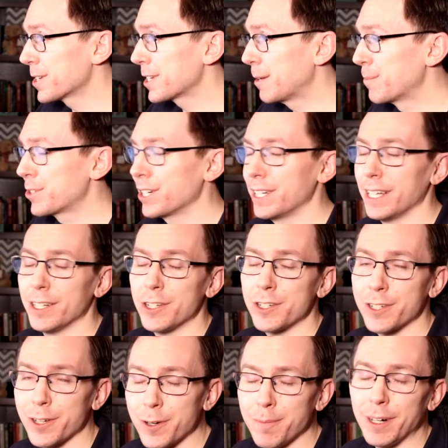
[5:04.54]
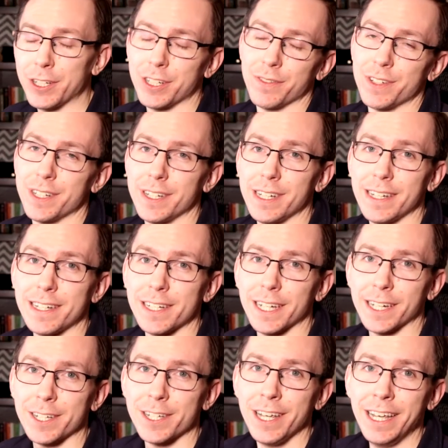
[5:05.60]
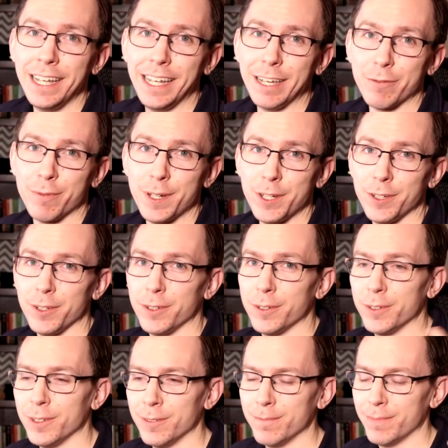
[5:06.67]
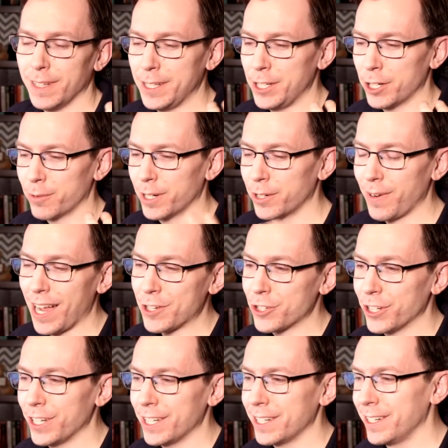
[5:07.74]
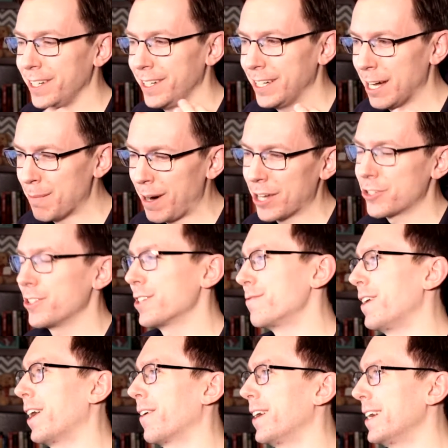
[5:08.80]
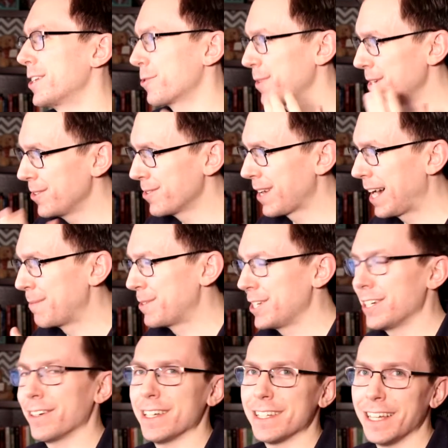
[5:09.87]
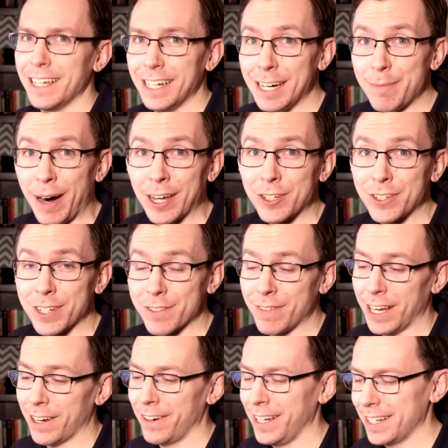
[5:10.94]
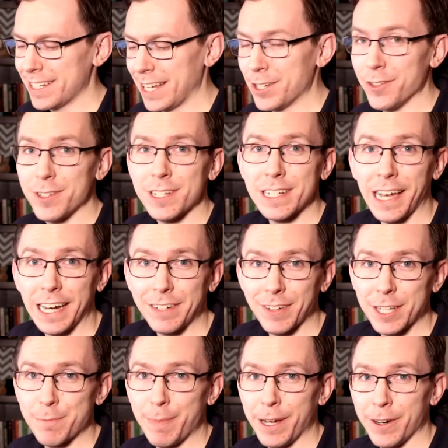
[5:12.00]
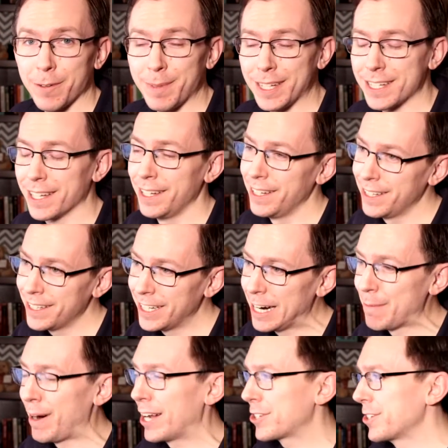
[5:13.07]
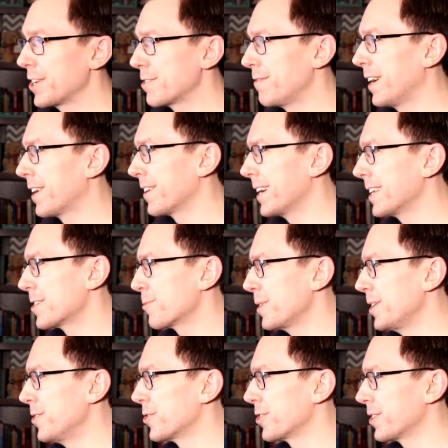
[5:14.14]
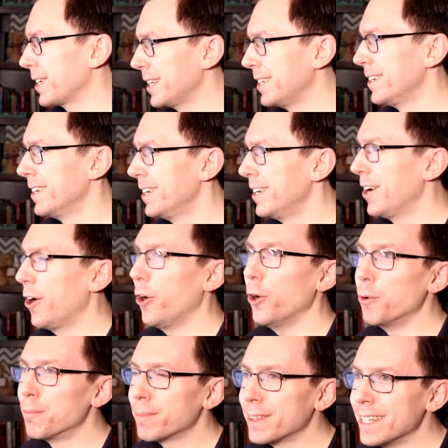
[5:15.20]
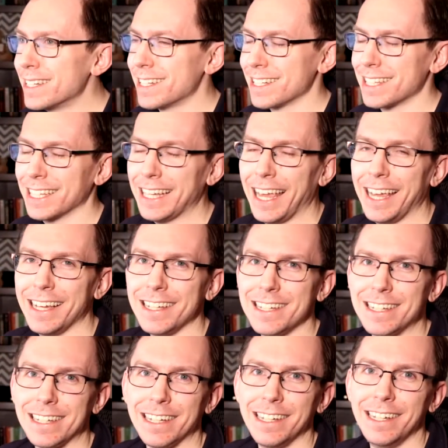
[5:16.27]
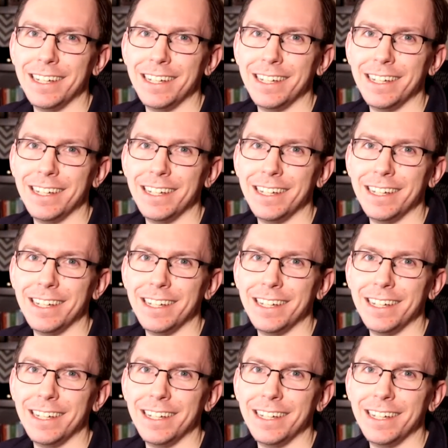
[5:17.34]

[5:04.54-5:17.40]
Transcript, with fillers: assumption in so much of statistics. If we do linear regression, homogeneous variance, we do time series, homogeneous variance, I do design of experiments, homogeneous variance. We usually hope this is the case